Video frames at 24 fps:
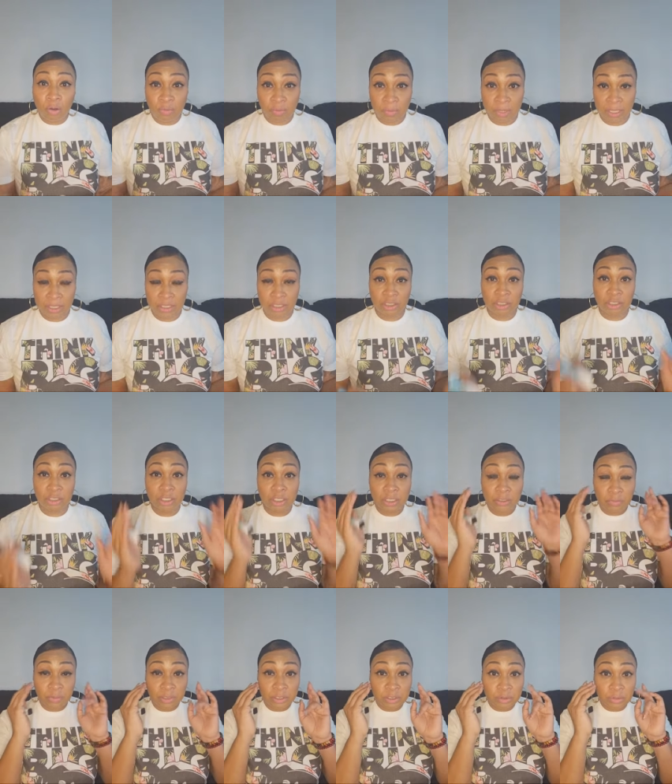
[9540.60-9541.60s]
me. She
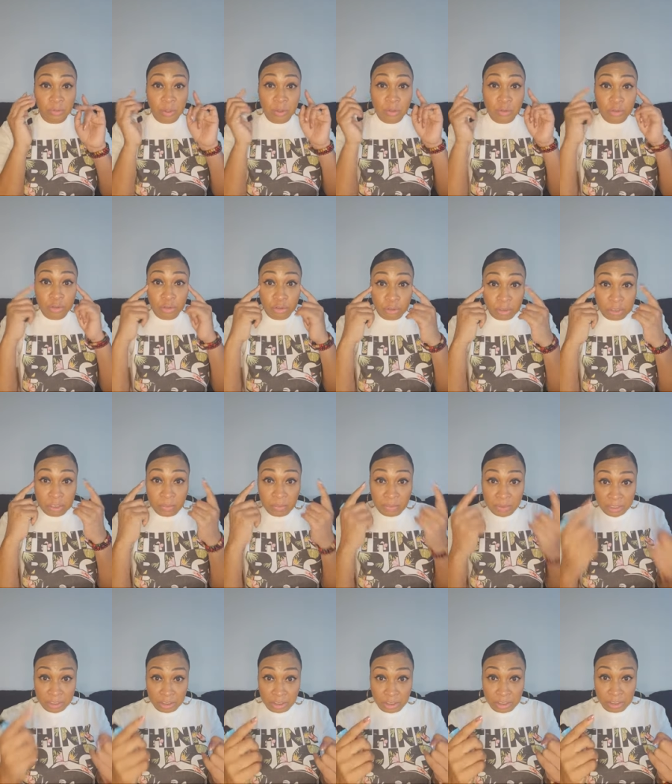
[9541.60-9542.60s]
was the one who saw the
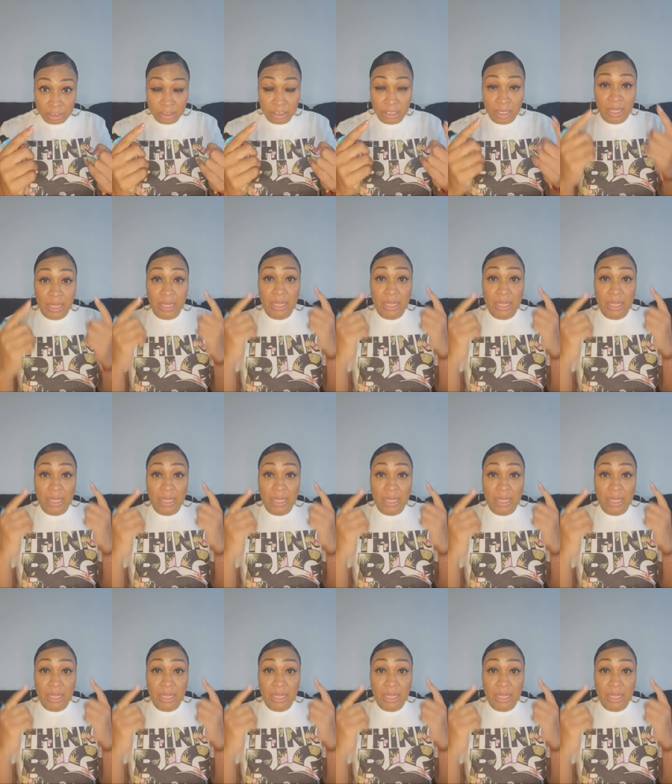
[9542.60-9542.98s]
pictures